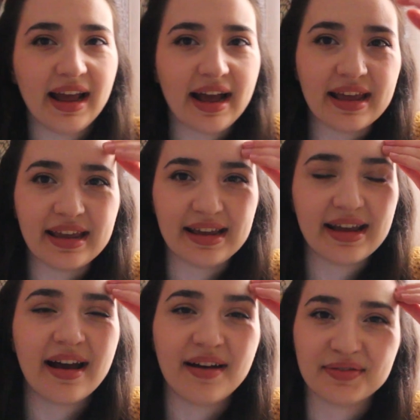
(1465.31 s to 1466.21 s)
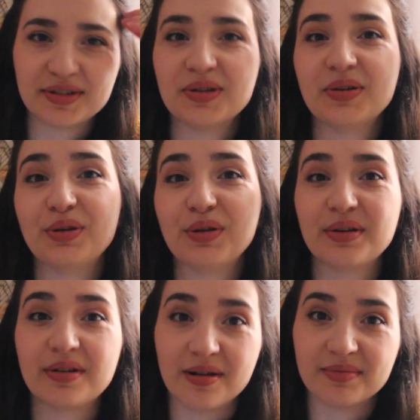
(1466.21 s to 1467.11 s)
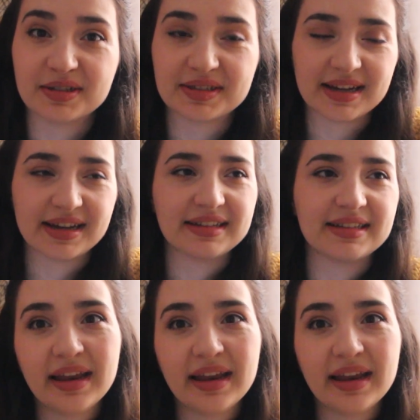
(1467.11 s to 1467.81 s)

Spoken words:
I have to accomplish that.